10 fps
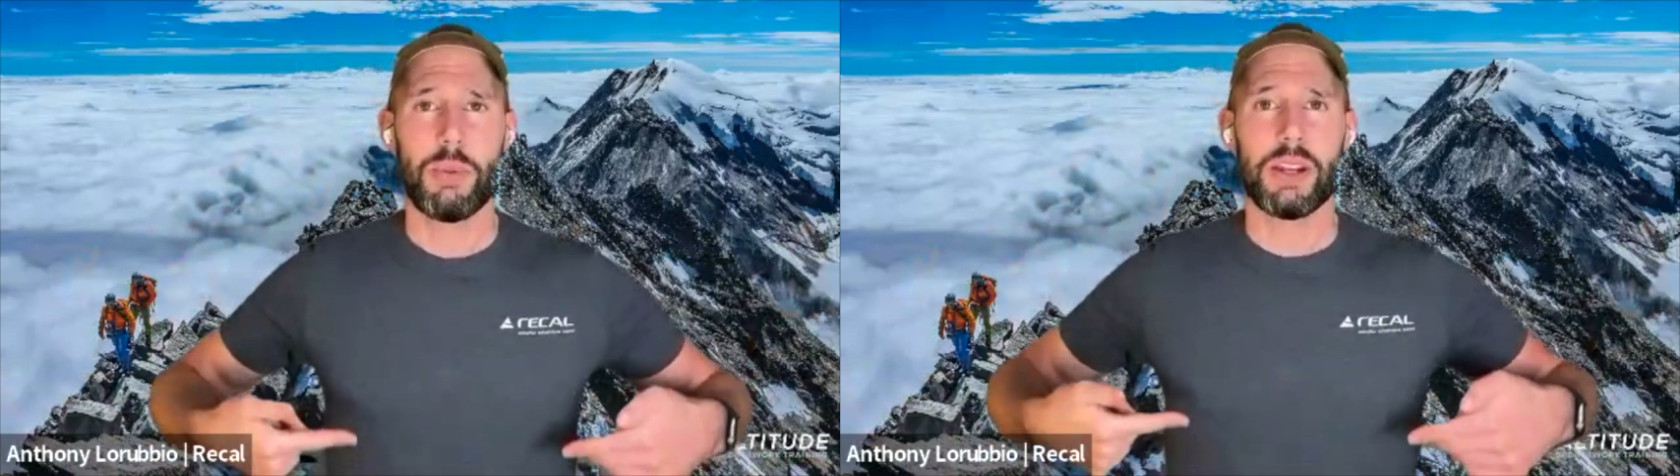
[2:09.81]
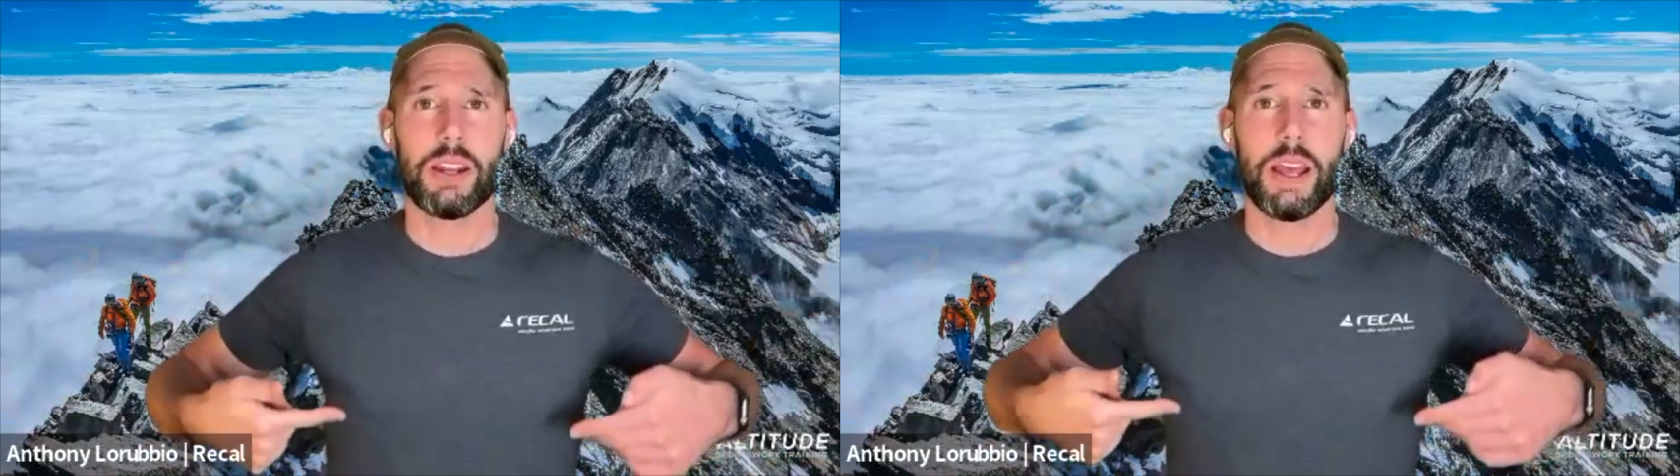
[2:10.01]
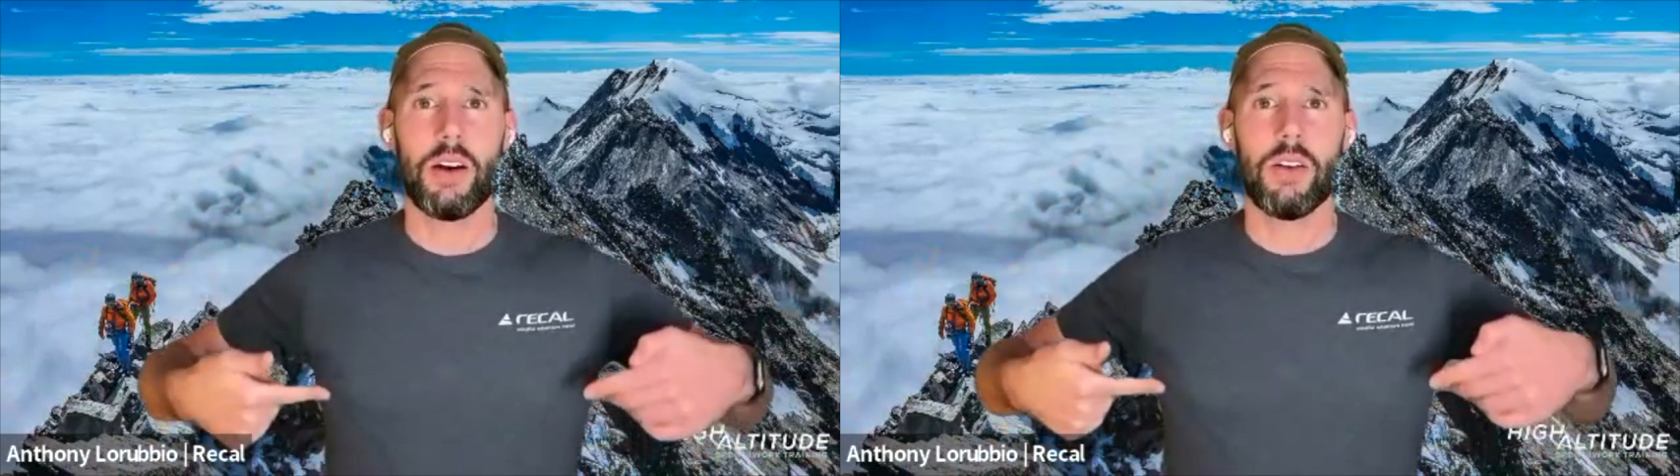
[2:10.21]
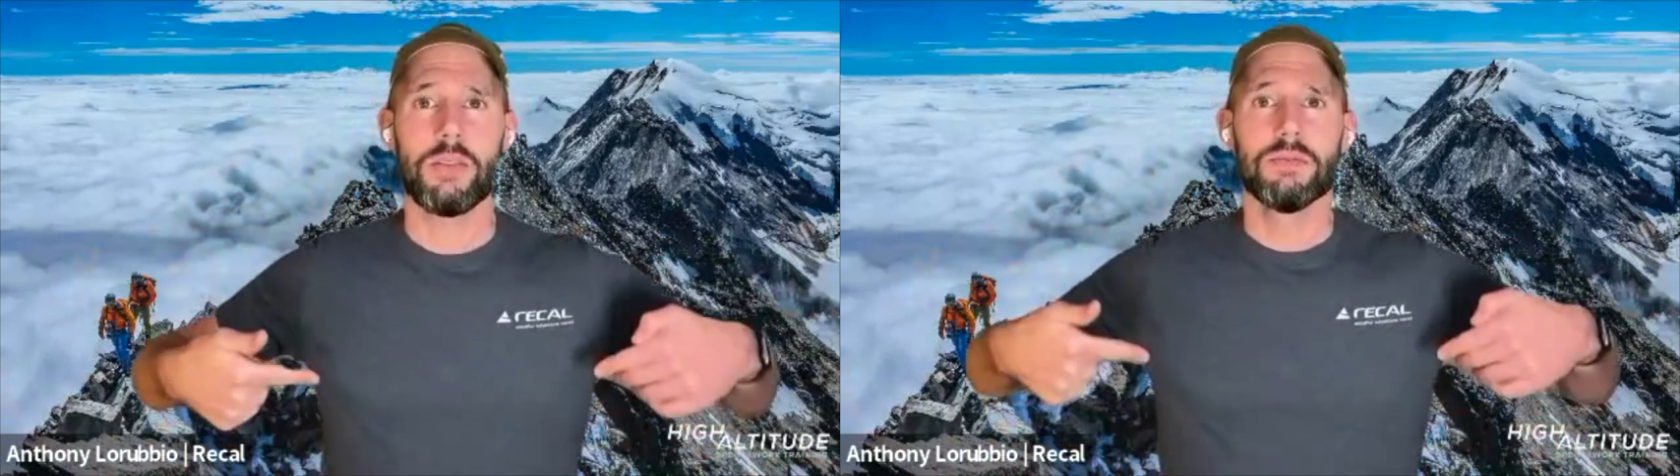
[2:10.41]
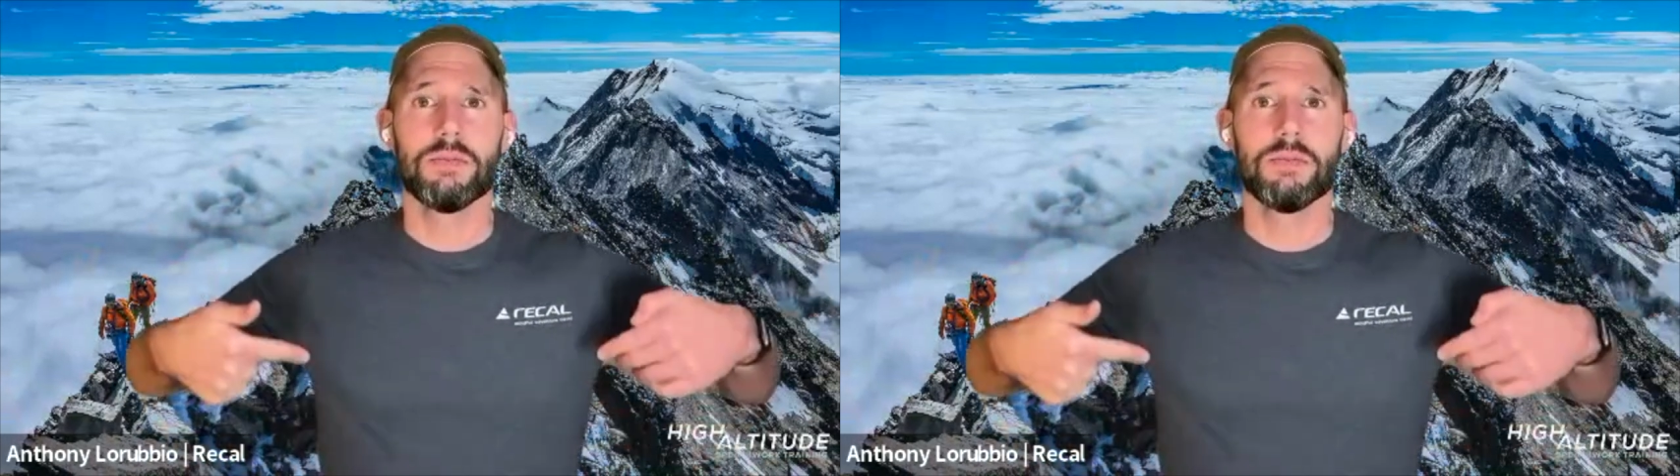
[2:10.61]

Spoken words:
inhale.